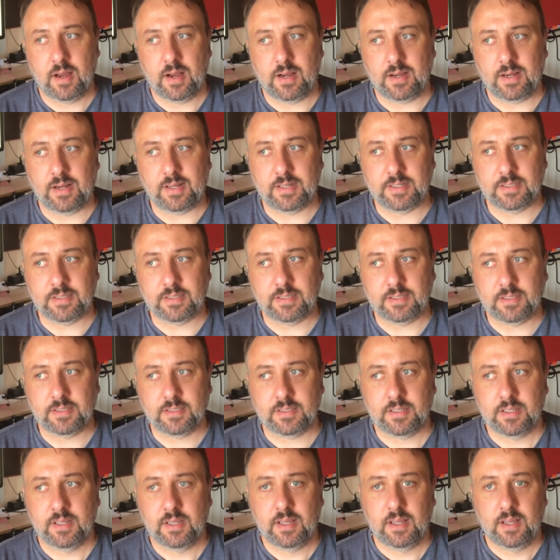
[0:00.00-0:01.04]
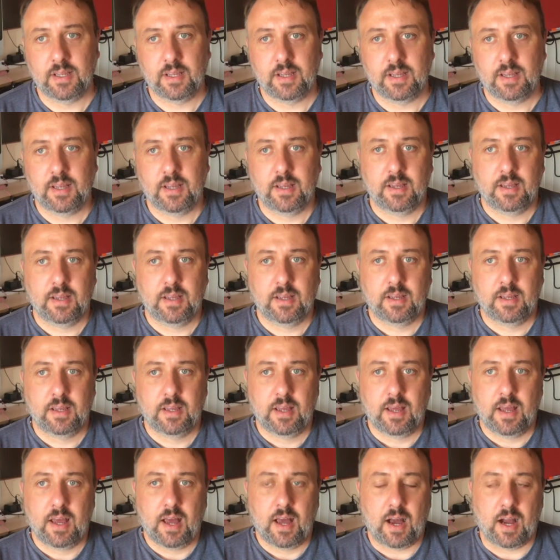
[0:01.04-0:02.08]
And
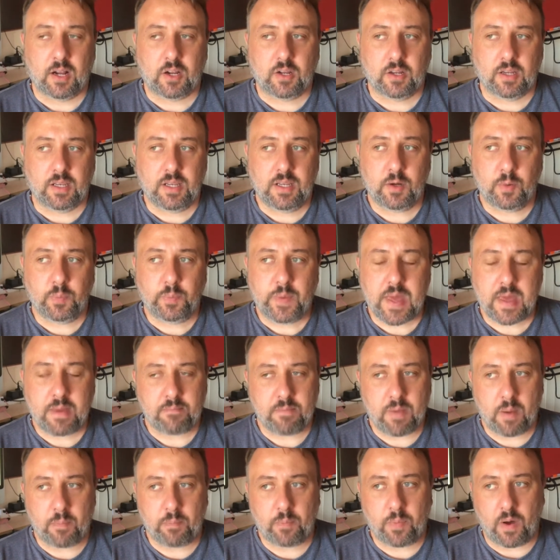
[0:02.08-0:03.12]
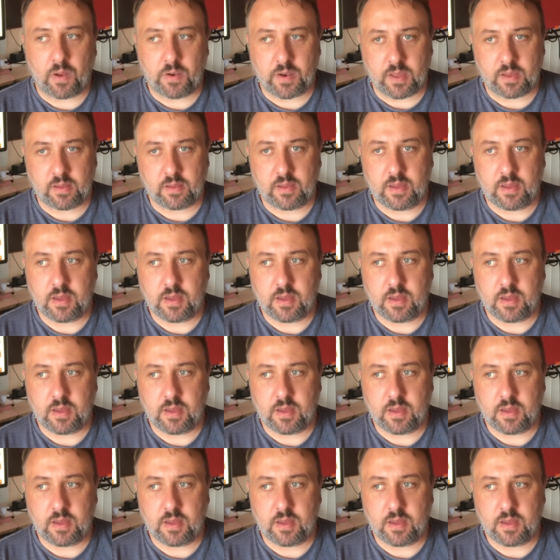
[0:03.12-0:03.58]
I got a little bee in my bonnet